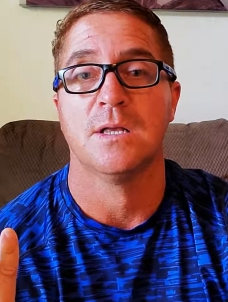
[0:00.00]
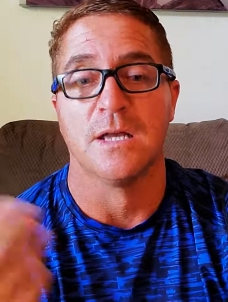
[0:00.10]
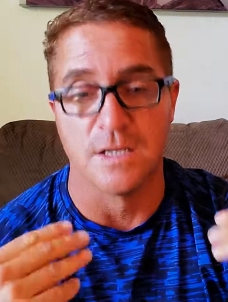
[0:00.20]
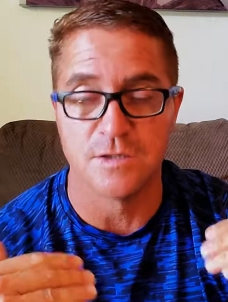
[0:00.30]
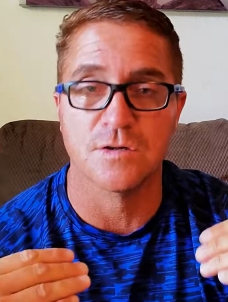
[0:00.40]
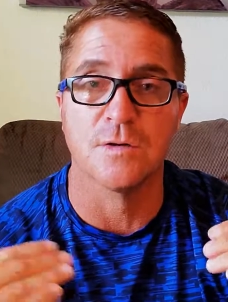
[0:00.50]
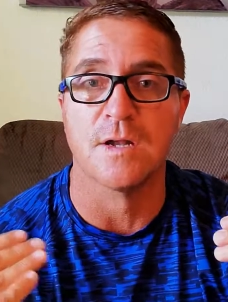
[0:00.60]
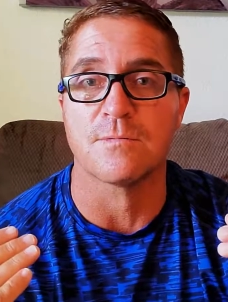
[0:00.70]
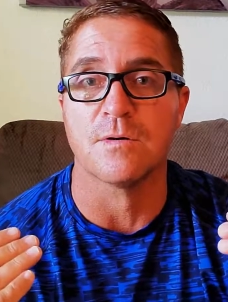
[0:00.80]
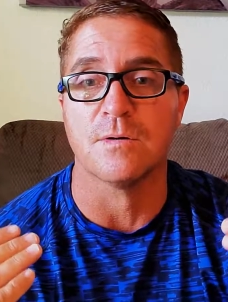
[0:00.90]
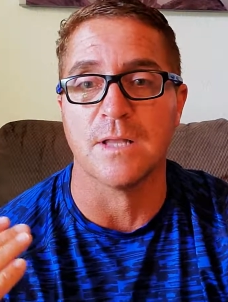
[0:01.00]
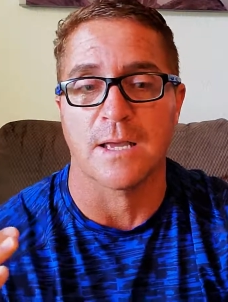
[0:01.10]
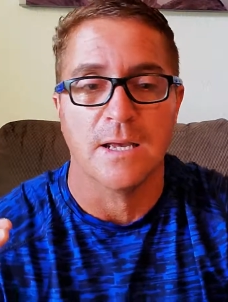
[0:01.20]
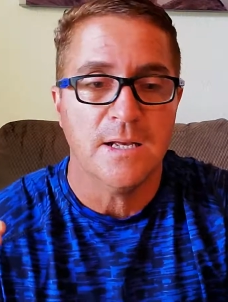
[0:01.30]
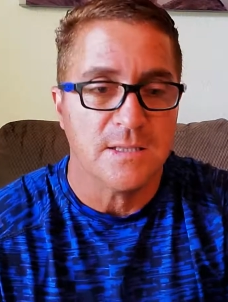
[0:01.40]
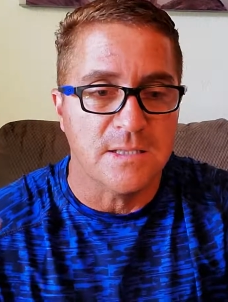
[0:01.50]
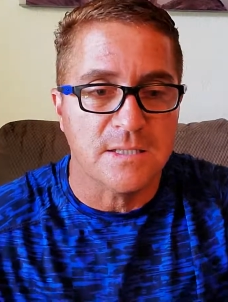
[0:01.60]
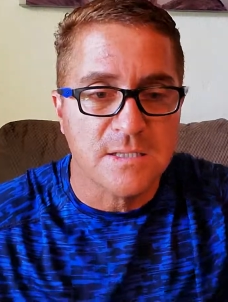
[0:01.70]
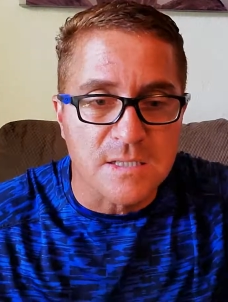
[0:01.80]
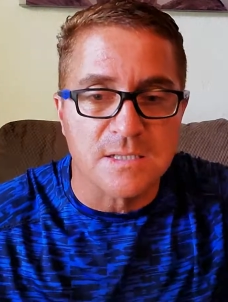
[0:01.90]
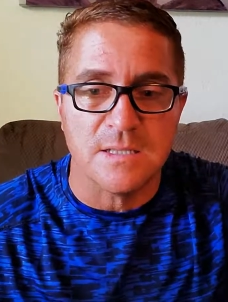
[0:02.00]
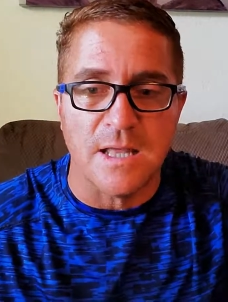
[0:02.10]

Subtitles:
and he saw that role like, this is